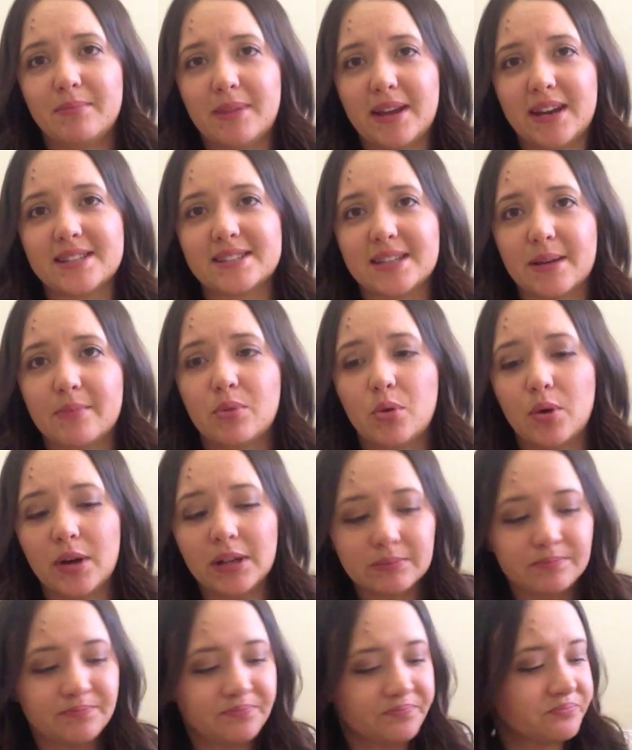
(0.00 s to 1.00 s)
in bed at some
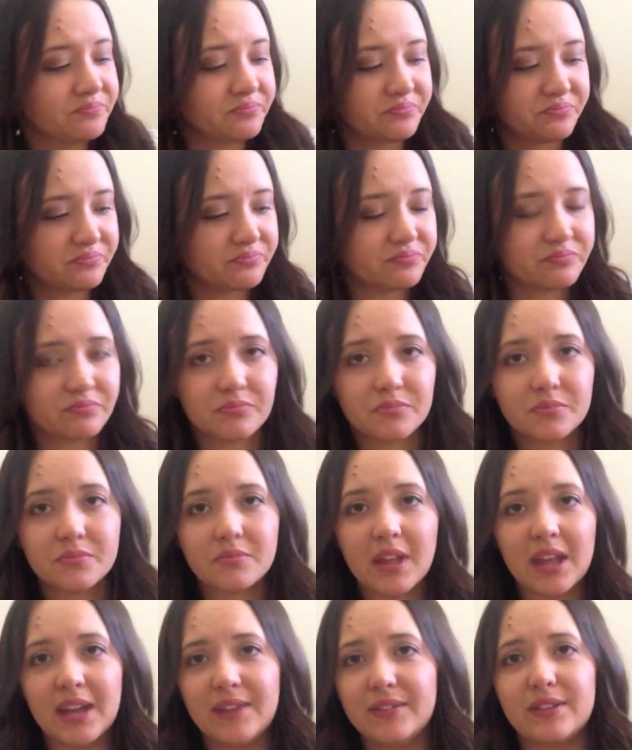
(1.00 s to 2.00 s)
point,
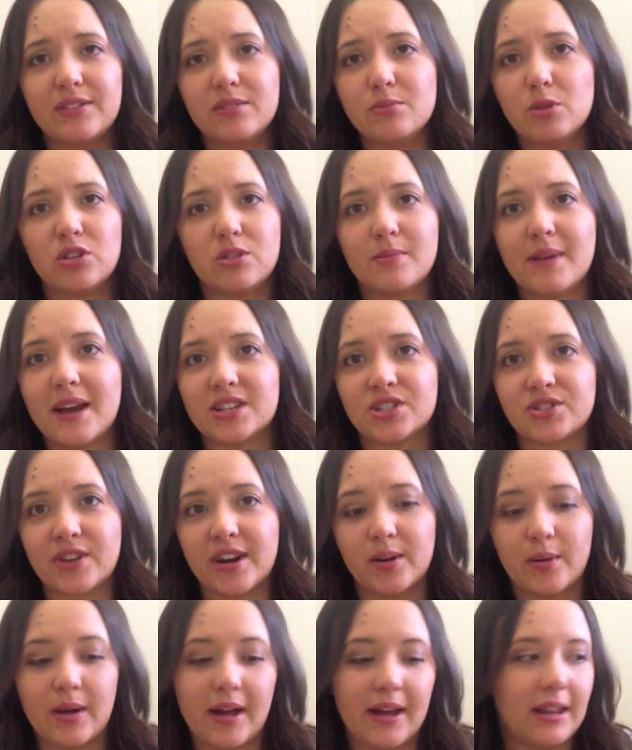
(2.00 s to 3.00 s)
even if you move them out
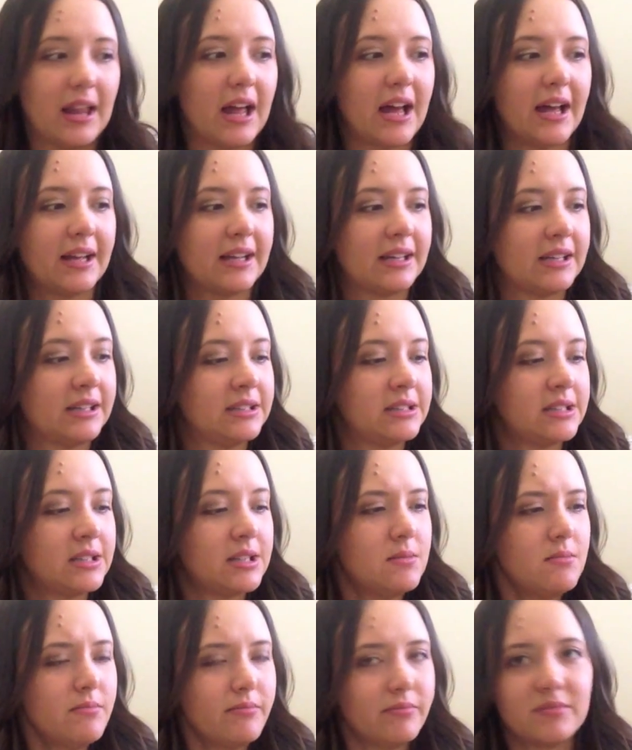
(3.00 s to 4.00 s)
straight away. Like,
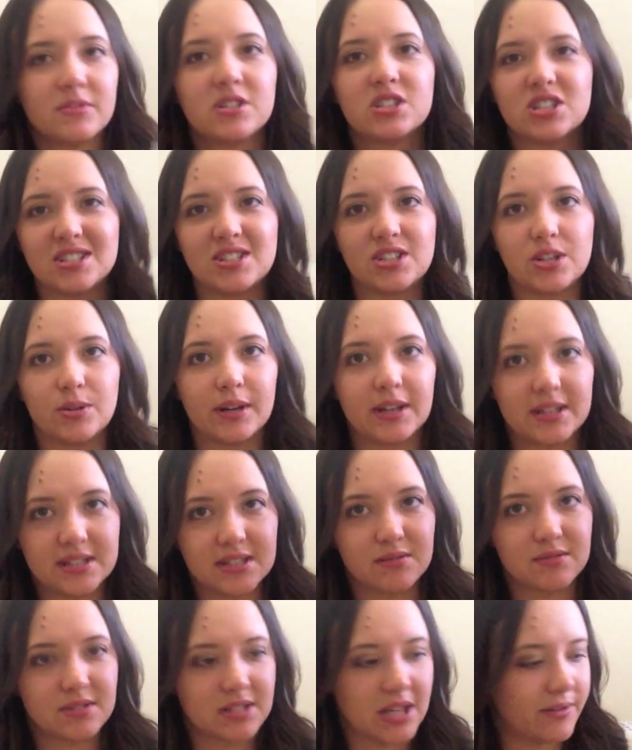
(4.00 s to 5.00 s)
just do it,
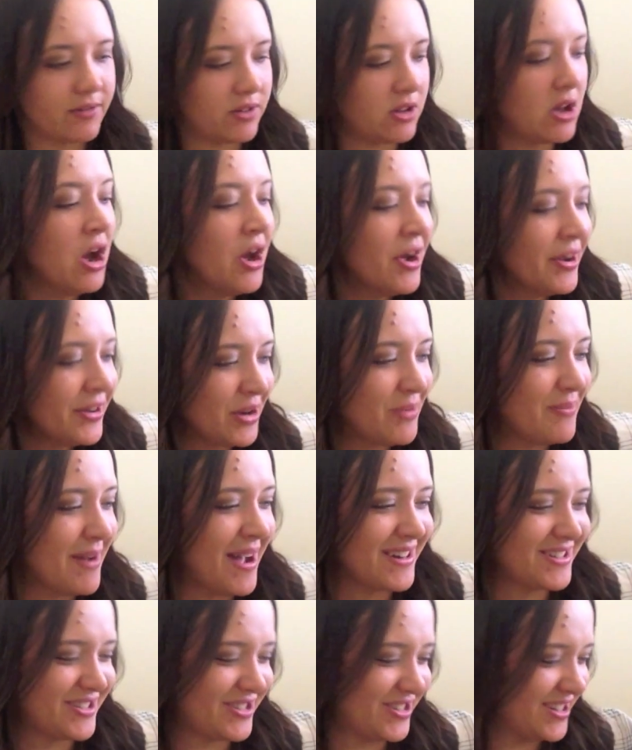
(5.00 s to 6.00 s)
because it will save you your
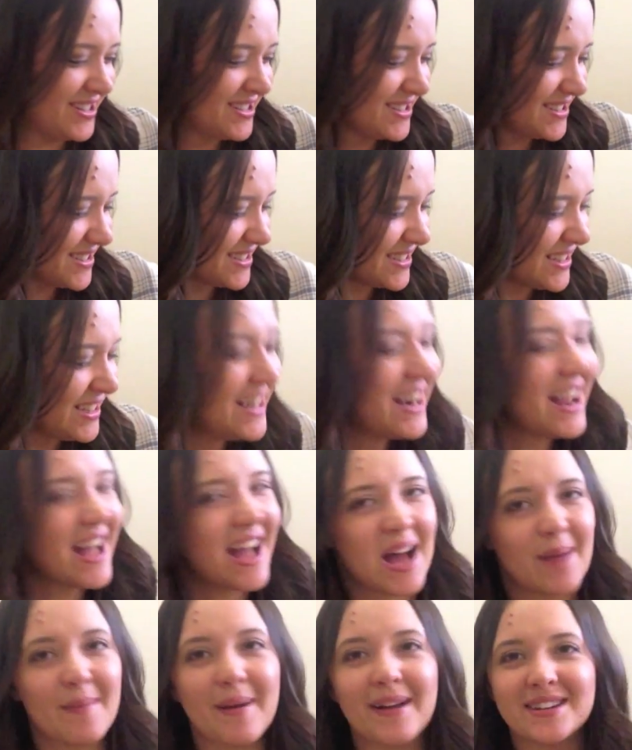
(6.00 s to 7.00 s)
mattress.
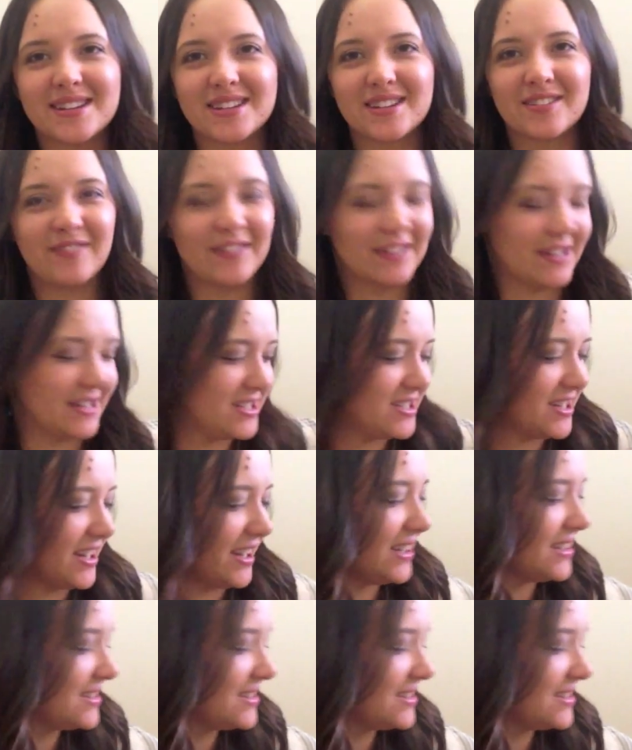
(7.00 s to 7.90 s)
Under the fitted sheet